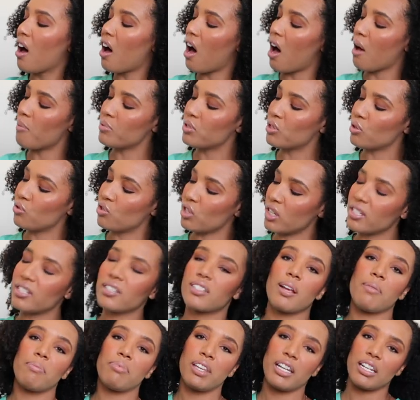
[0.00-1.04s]
Um so just
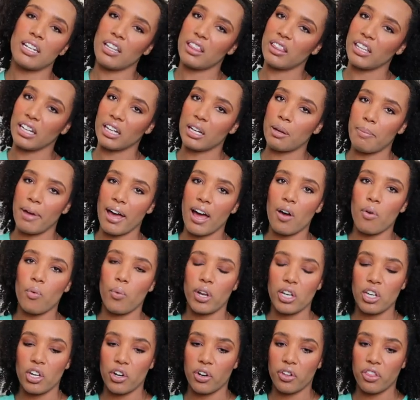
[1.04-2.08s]
something to think about
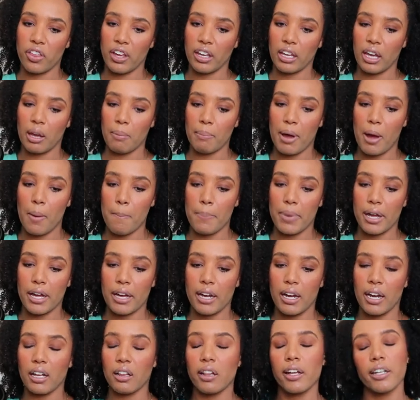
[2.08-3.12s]
when you're thinking about
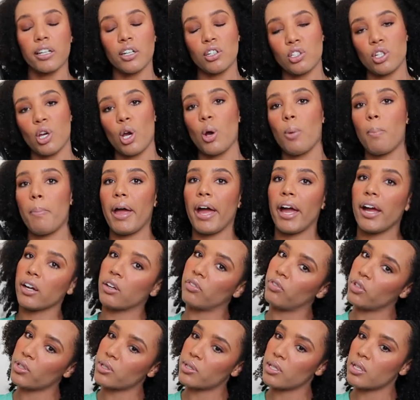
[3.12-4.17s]
buying like a tote
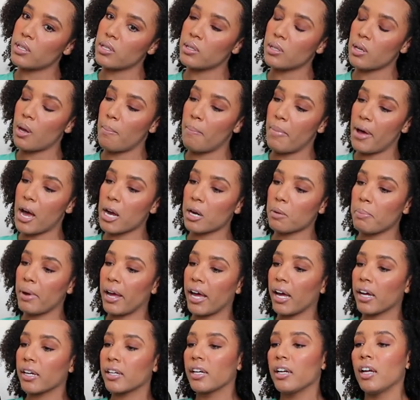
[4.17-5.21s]
bag versus a
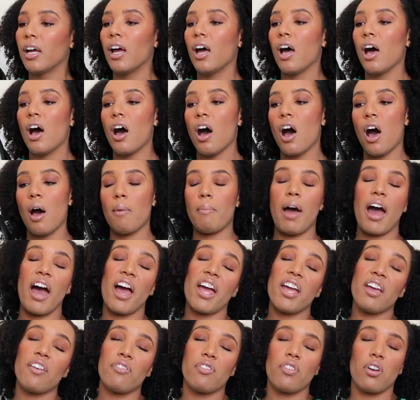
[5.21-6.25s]
backpack. Um,
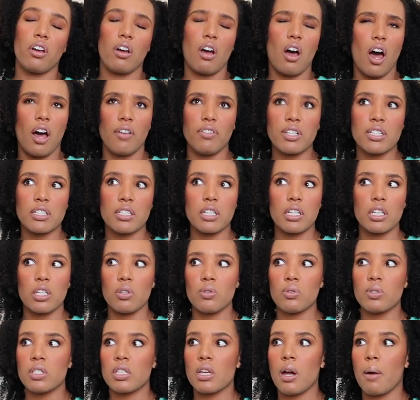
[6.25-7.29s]
I've obviously
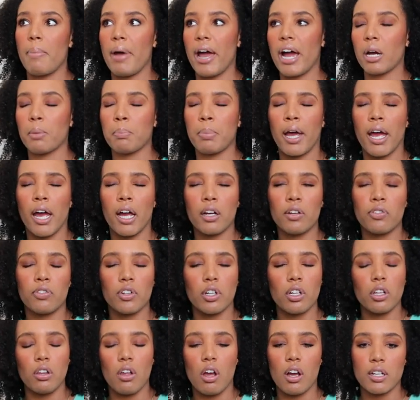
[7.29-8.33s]
used a backpack for
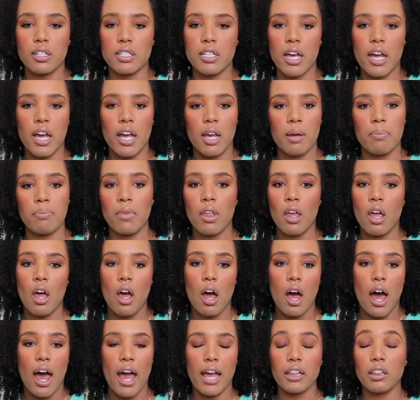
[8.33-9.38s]
a long time.
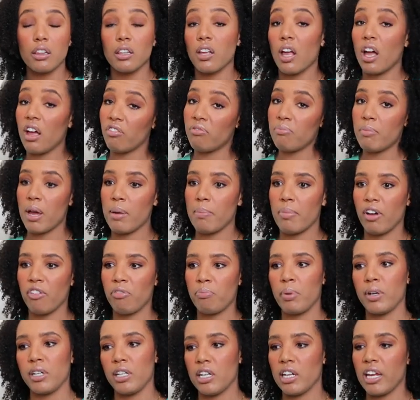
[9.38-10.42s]
I love my
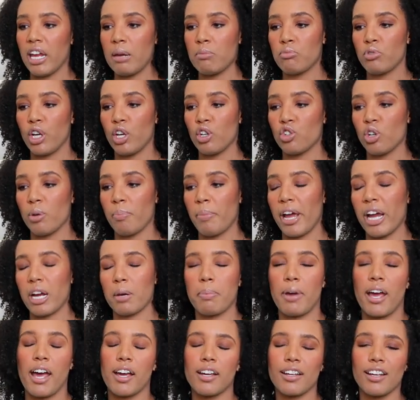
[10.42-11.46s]
Buff Bunny Game Changer
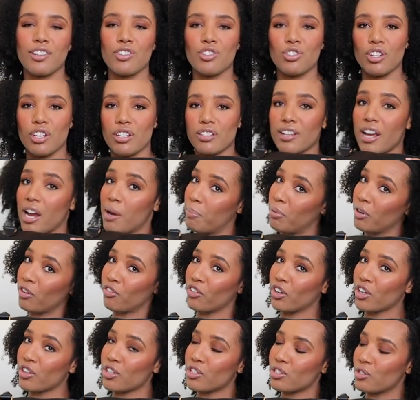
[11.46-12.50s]
backpack. It's just I
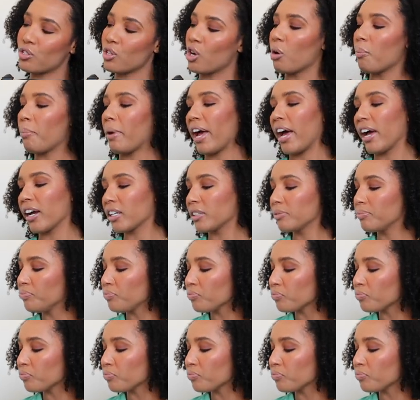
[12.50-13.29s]
prefer this tote bag.